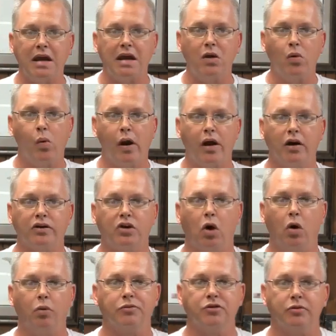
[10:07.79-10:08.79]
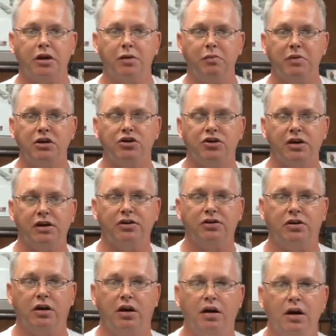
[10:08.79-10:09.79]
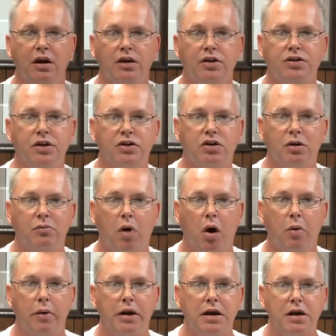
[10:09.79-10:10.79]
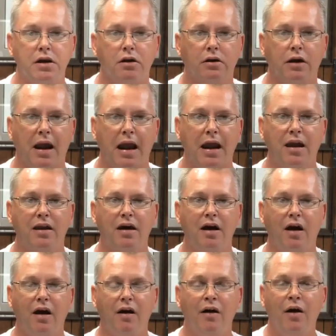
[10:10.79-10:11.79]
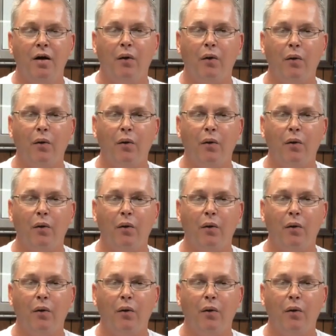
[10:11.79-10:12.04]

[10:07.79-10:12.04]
Anywhere is home. So give me just a just a moment here, and uh,